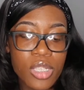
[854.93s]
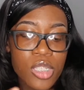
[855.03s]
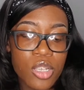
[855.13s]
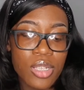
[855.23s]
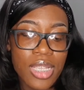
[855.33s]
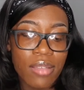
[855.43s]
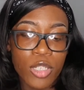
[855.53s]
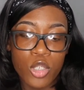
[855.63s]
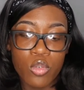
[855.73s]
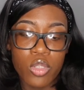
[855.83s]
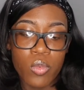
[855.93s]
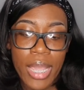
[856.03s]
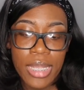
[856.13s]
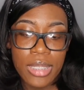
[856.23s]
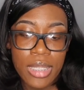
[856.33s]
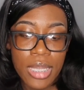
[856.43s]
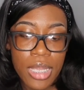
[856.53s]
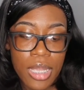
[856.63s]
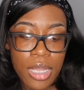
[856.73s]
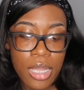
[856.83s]
so you just have to choose
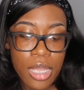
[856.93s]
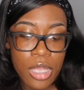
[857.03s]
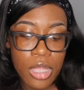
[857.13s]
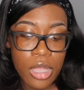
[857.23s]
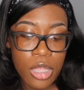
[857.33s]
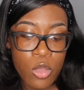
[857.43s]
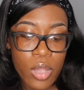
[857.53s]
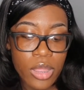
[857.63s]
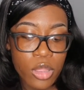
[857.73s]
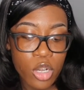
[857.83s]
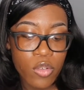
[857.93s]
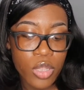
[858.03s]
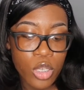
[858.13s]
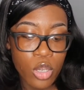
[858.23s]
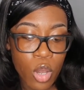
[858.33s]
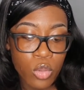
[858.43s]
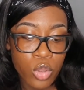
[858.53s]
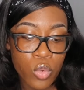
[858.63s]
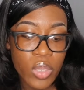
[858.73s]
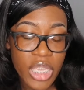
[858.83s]
wisely you can literally go
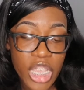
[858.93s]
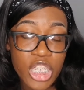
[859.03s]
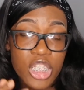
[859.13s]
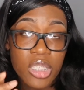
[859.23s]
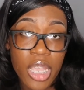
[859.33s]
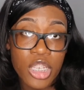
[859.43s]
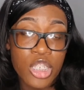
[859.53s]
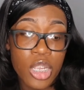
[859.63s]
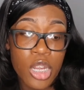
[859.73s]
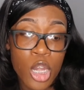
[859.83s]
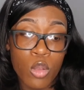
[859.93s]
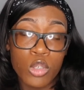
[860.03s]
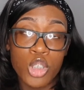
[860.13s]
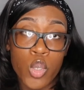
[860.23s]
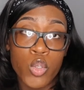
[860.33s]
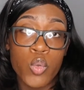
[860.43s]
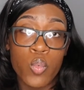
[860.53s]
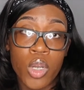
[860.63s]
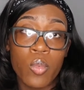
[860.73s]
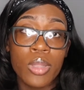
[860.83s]
through each section and it'll show you
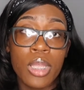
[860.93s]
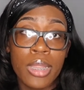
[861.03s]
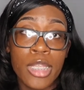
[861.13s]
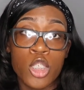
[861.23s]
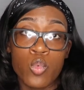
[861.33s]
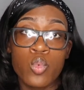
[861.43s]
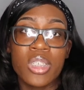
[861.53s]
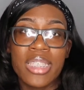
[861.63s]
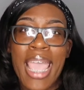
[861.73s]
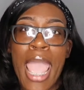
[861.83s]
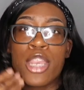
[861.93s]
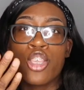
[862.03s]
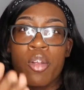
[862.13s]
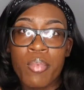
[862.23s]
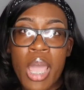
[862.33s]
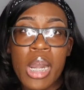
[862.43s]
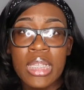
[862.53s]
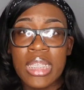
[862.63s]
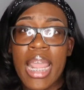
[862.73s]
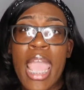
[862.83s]
what it would look like and you would just add your
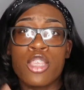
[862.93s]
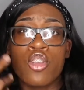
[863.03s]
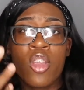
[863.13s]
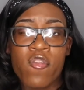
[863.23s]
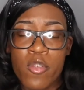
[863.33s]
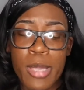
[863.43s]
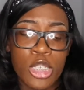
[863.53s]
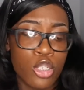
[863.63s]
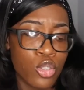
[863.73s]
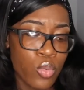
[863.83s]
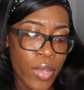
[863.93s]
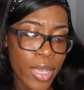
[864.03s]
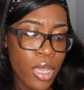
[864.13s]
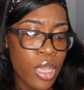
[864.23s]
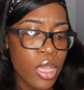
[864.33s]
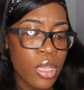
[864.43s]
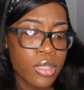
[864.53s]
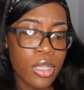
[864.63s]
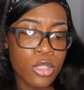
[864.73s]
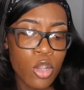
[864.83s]
products and add your information to it
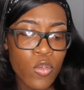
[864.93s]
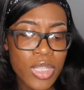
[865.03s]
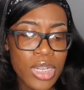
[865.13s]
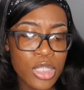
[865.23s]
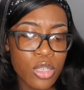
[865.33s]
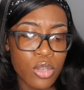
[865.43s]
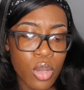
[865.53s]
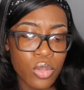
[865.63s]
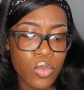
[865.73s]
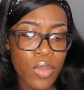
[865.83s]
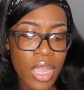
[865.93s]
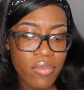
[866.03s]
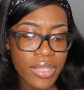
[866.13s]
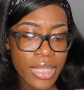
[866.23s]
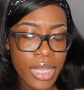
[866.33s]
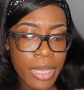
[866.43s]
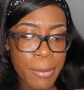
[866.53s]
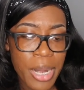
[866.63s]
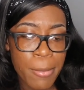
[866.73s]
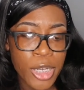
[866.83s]
so I don't really need to go through
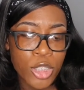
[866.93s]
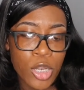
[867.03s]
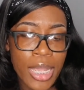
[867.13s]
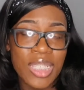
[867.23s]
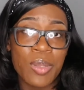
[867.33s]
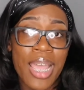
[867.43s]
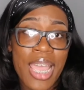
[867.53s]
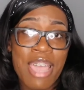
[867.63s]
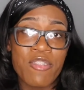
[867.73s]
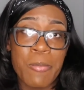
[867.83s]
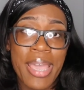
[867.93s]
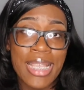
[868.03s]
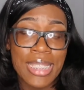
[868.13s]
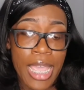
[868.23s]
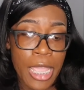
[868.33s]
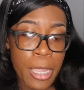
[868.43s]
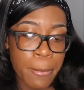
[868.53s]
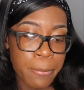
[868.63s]
everything but I'm going to show you guys what I have on my site